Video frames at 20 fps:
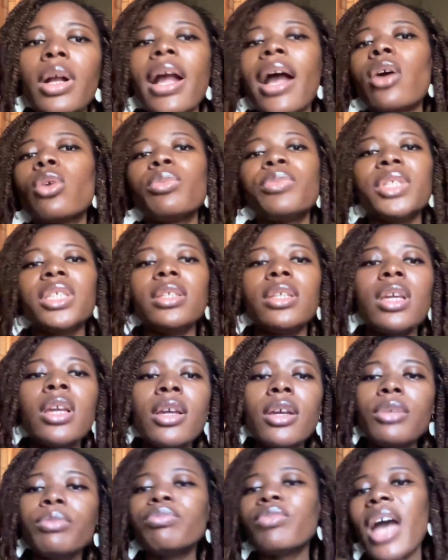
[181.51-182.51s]
I will be
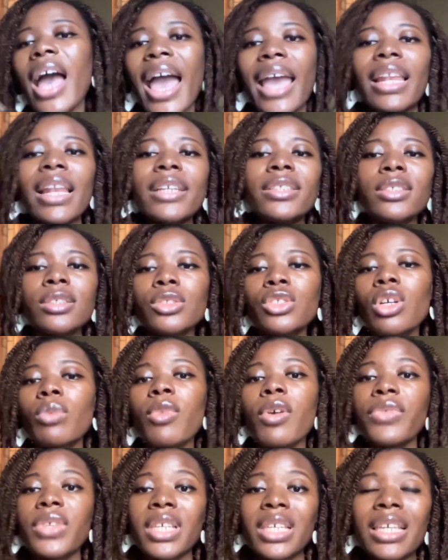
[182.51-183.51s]
highlighting some
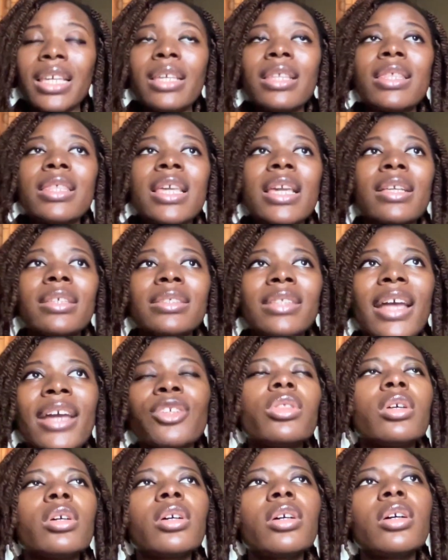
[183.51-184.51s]
of the key things that
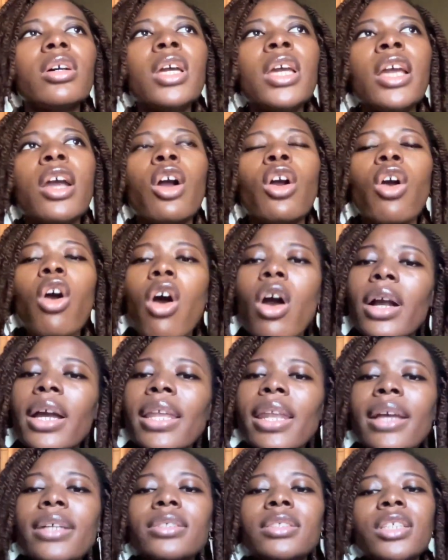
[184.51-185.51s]
the
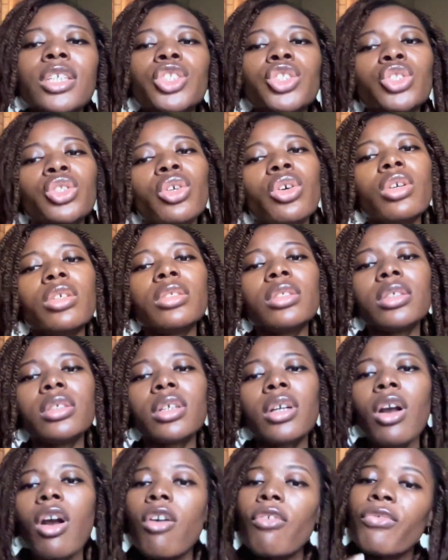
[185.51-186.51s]
organization, the
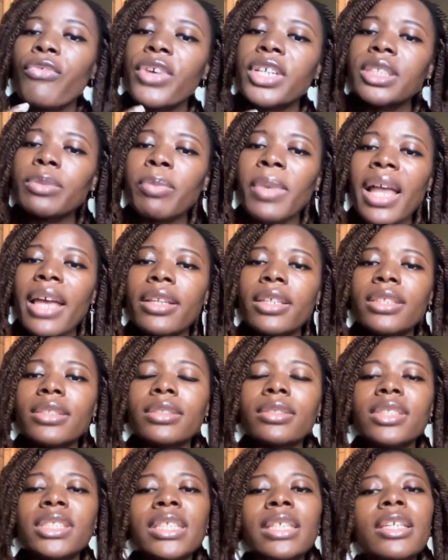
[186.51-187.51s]
conference planning
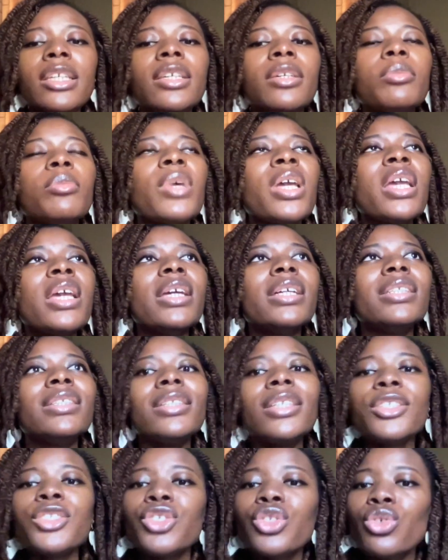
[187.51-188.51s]
team
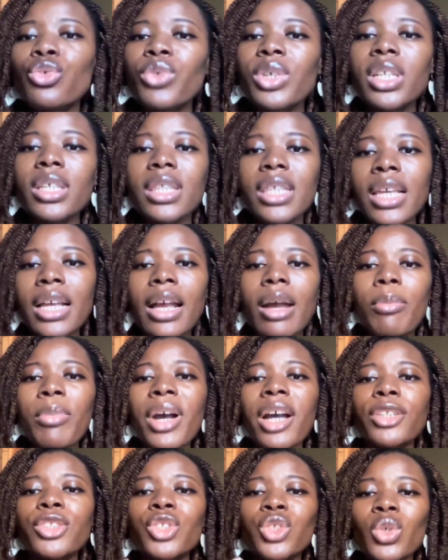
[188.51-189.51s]
needs to really think
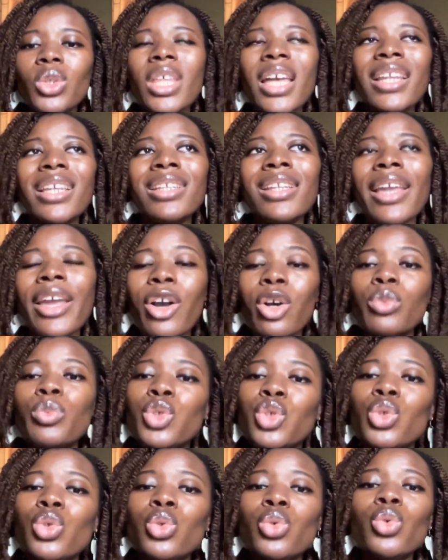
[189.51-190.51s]
about so that it
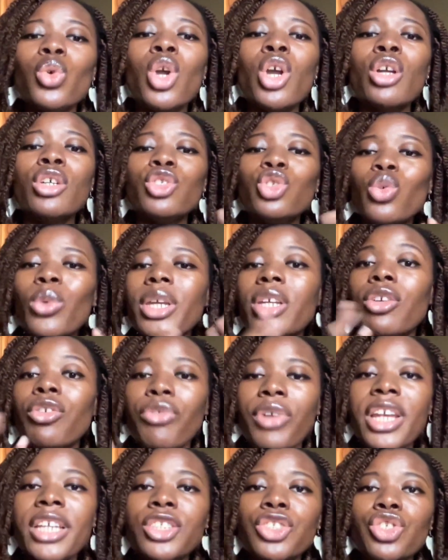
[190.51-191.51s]
helps you do a
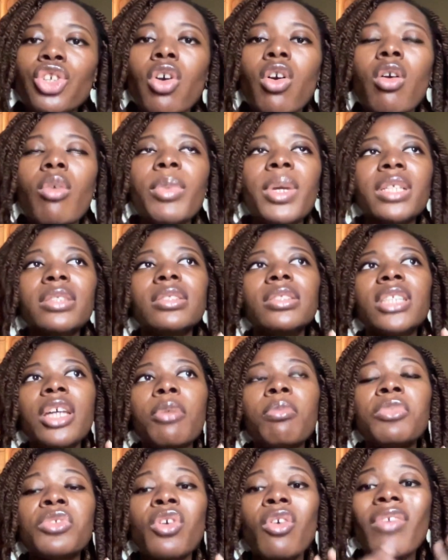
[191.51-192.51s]
great job in
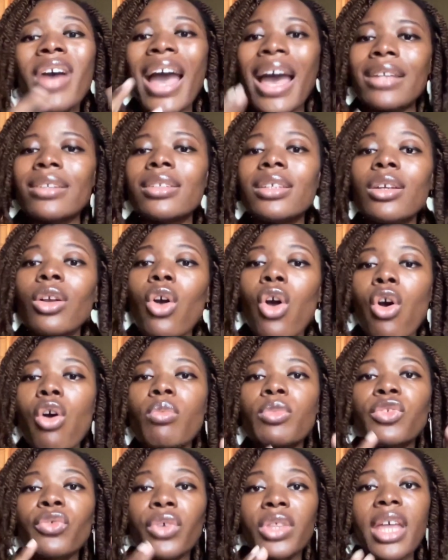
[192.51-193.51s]
terms of handling
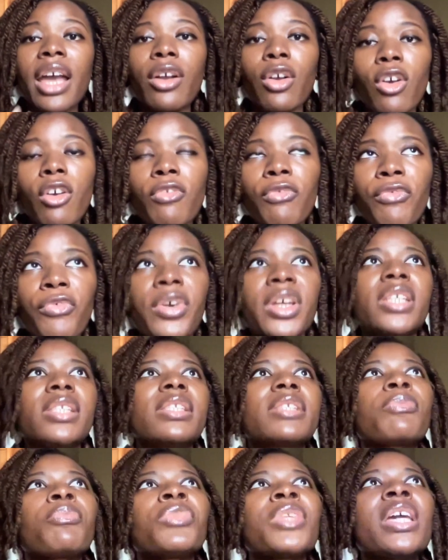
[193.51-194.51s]
comms for that
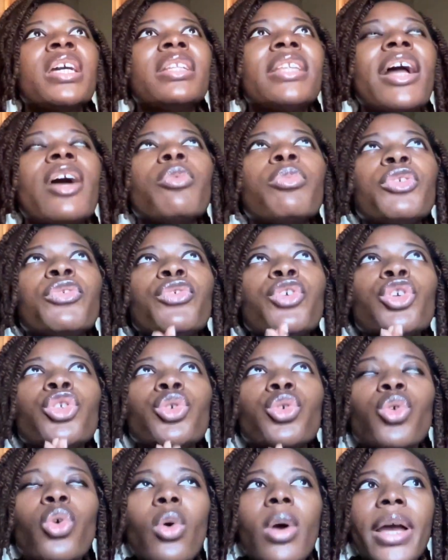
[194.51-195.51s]
conference. Now, before
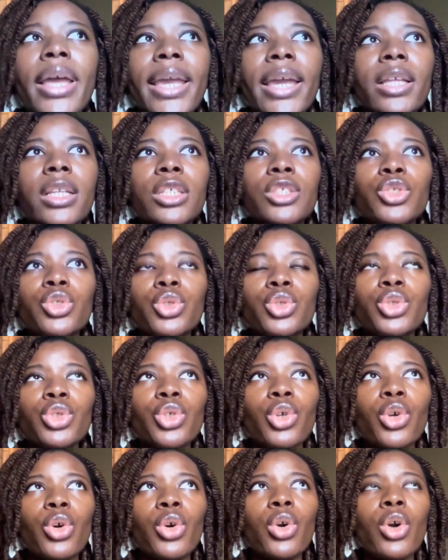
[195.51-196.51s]
you go ahead into
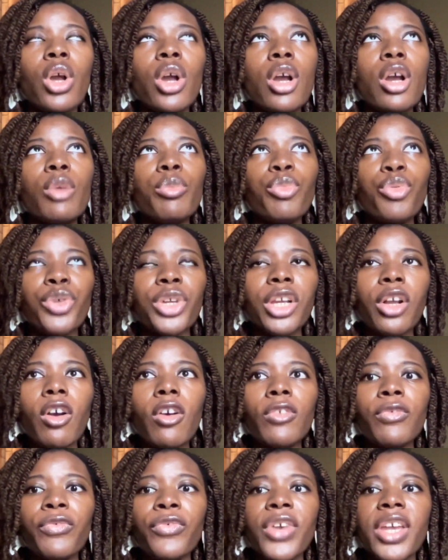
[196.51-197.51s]
your
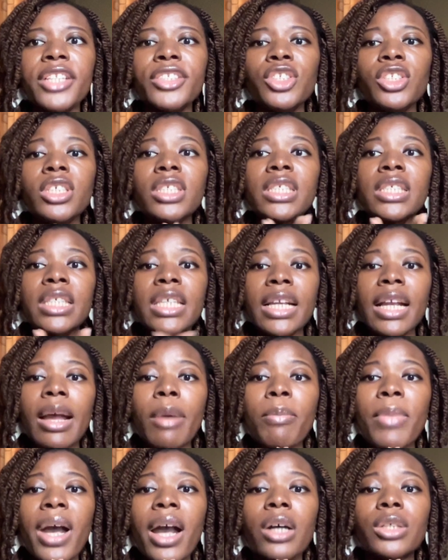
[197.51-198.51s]
pre-conference, you need to think
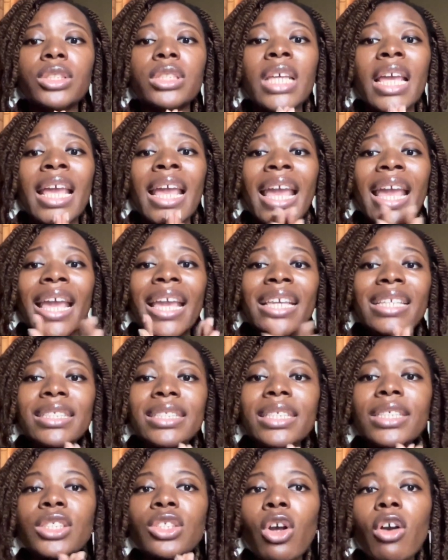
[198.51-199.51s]
about, is
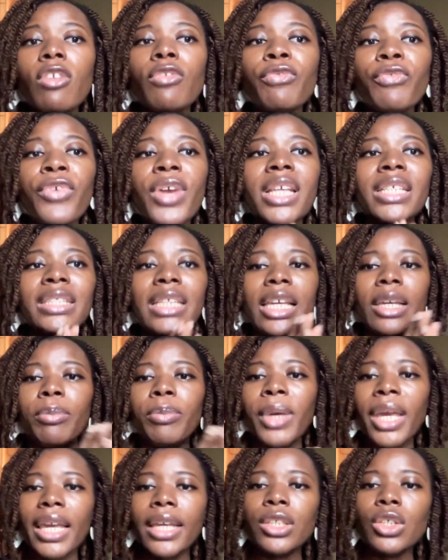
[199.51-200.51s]
this conference a
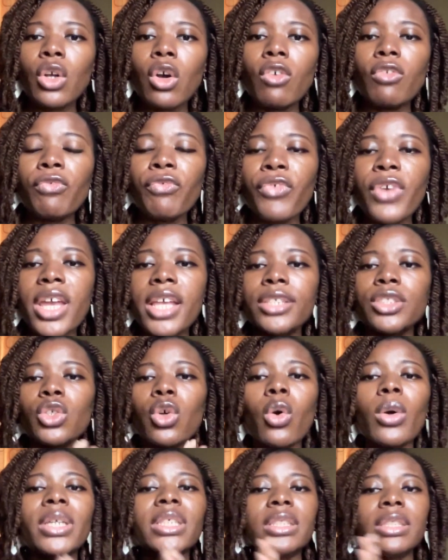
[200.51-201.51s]
paid conference
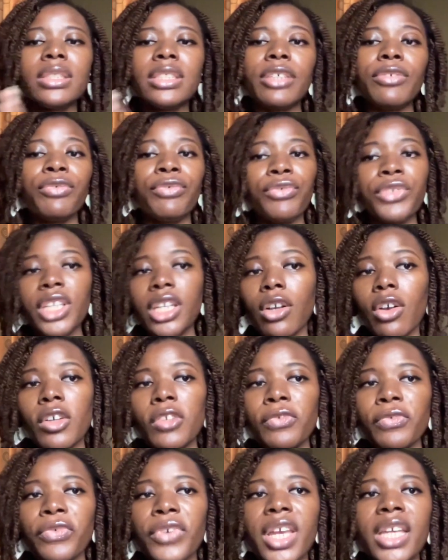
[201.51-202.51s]
or is it a free
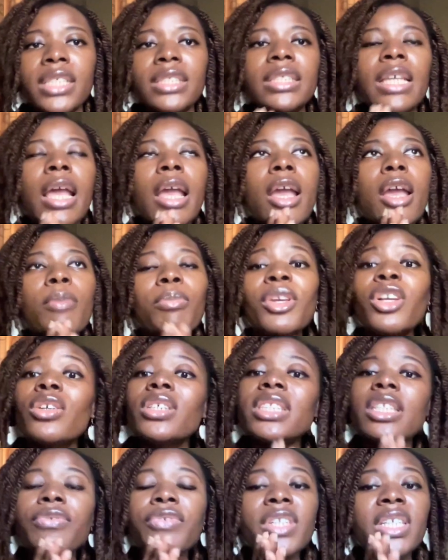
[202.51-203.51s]
conference?
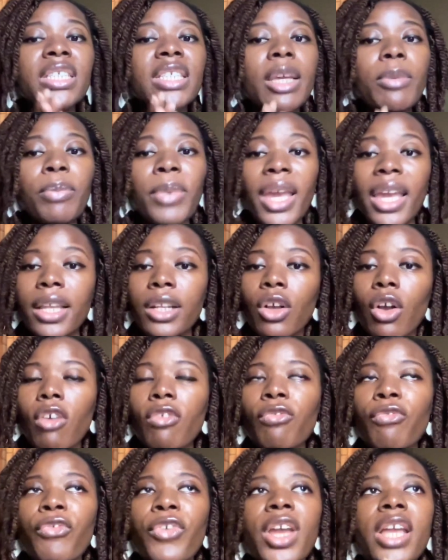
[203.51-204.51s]
Because if it is a paid
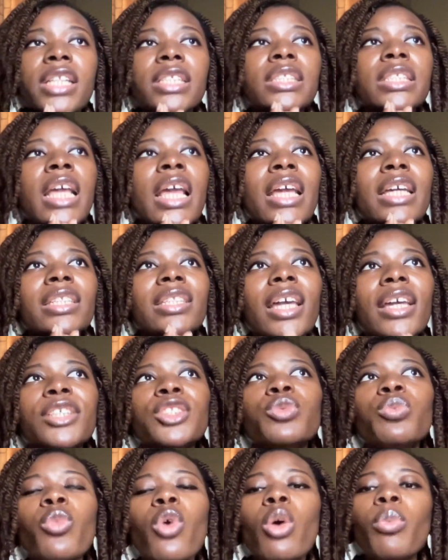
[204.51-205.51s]
conference, there
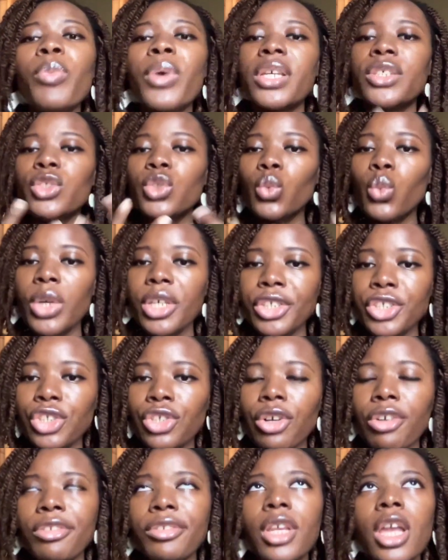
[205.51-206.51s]
is more
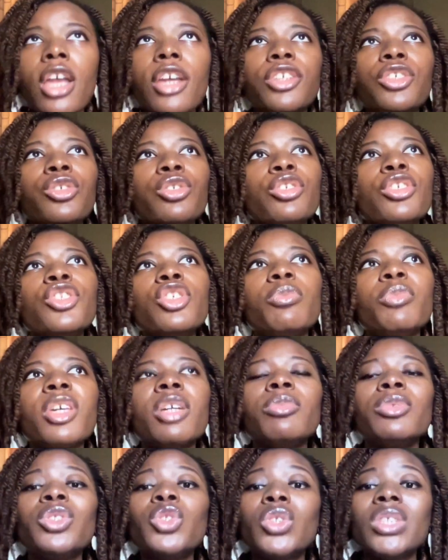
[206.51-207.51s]
persuasion. You need to be
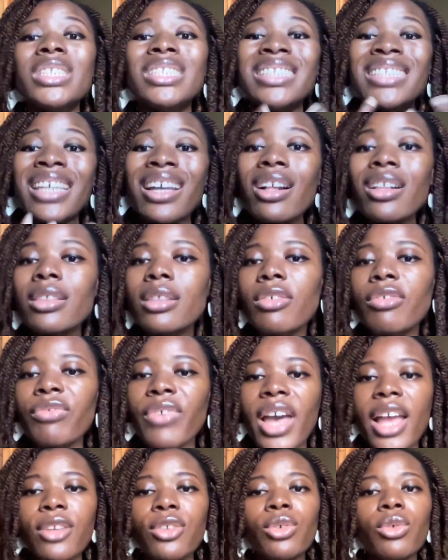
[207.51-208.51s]
able to sell the
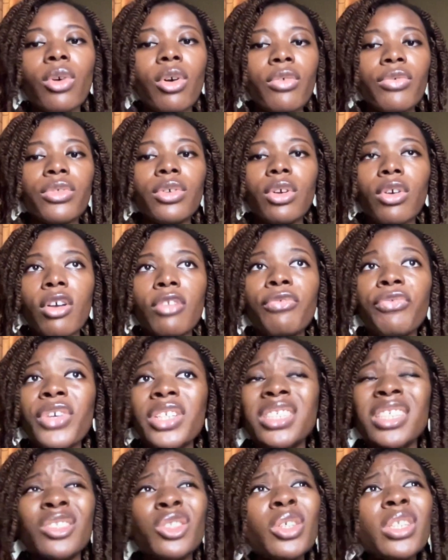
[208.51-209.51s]
value of the
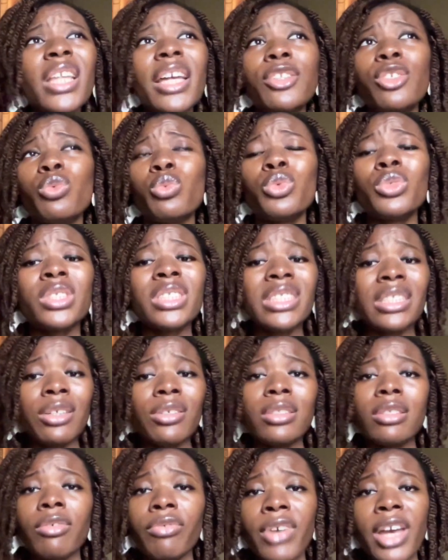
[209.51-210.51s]
conference. It's not that you won't sell
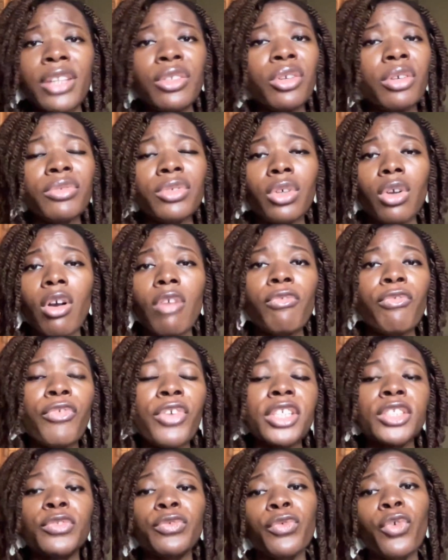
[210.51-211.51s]
the value of the
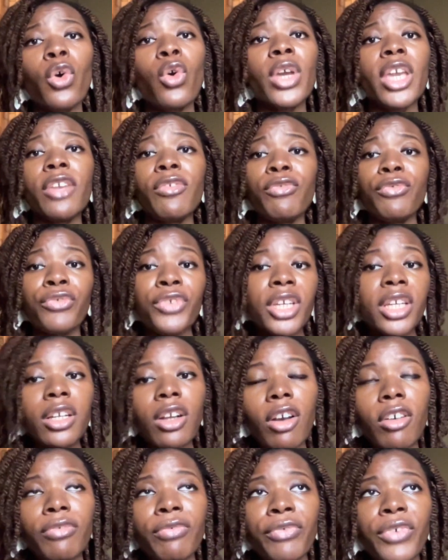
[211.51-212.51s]
conference for a free
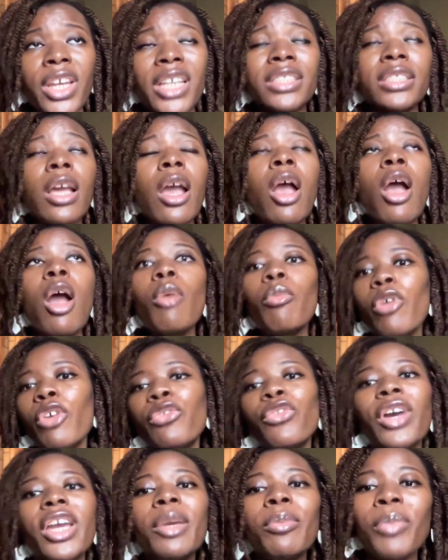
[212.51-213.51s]
conference, but
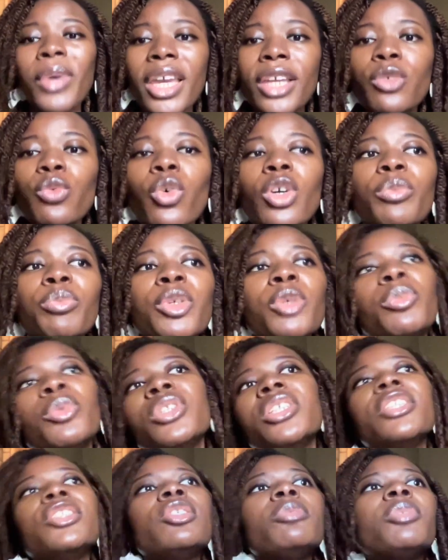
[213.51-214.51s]
for a paid one, people
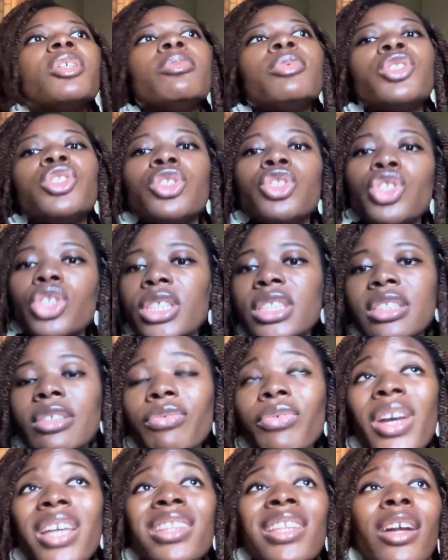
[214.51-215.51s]
need to be able to
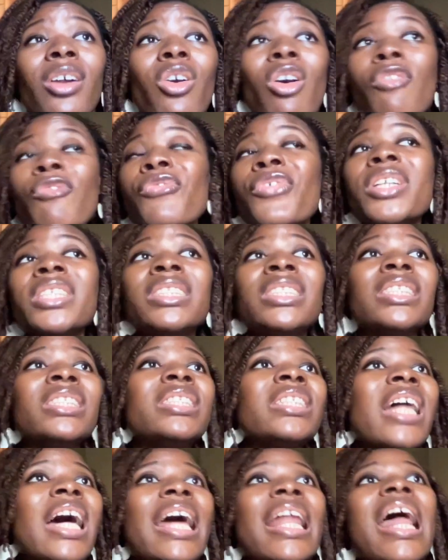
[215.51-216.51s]
justify their conferences
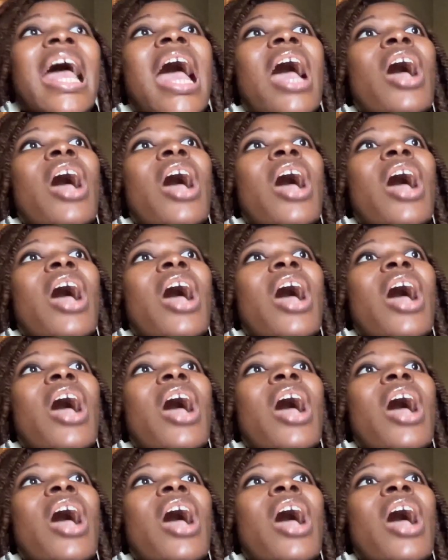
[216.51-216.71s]
that